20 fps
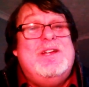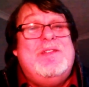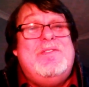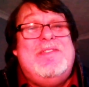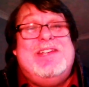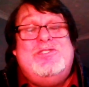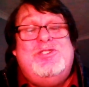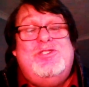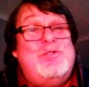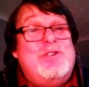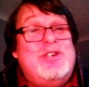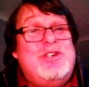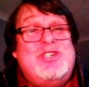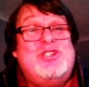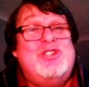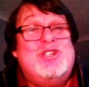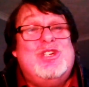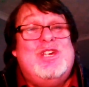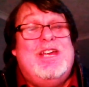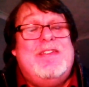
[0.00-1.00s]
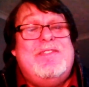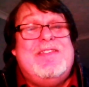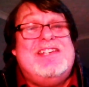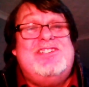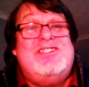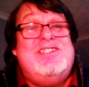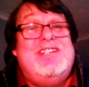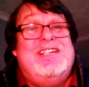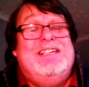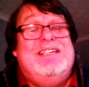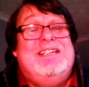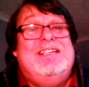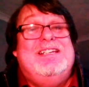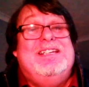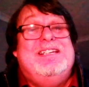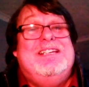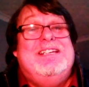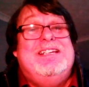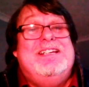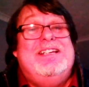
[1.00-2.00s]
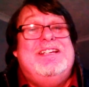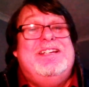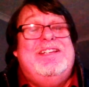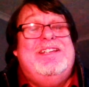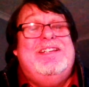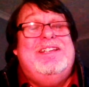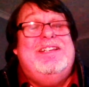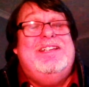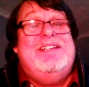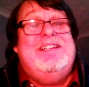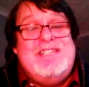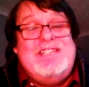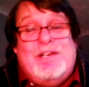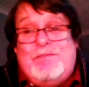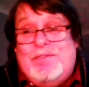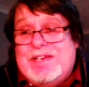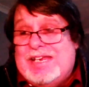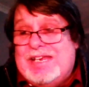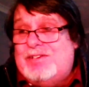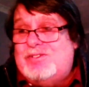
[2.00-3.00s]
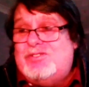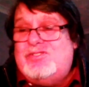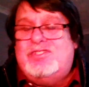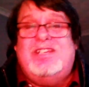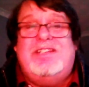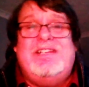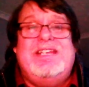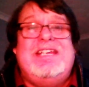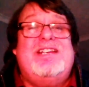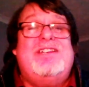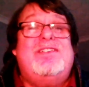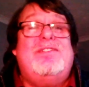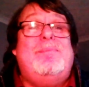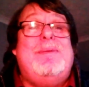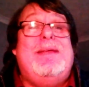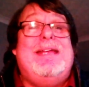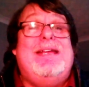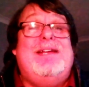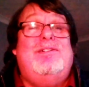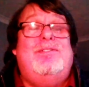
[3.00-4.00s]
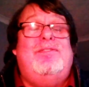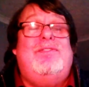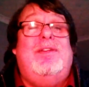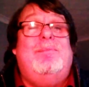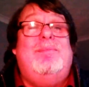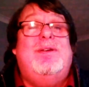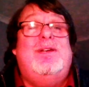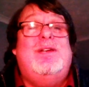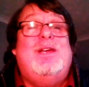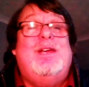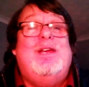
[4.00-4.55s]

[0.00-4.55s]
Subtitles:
they're Jewish, that's it. There is nothing else to link the pair of them.